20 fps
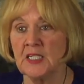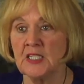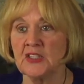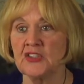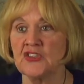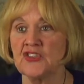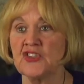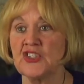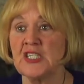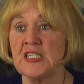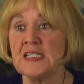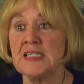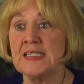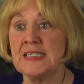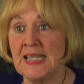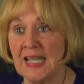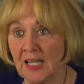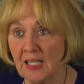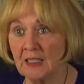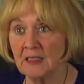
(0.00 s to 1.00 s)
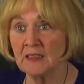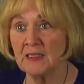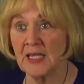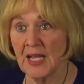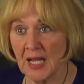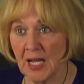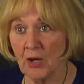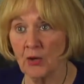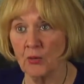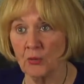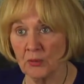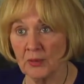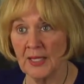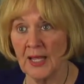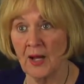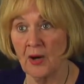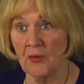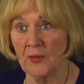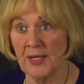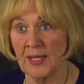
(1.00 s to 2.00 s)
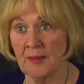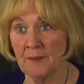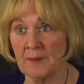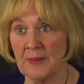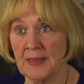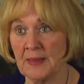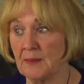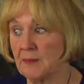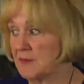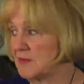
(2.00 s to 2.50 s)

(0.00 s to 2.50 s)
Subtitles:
she yelled out loud at me.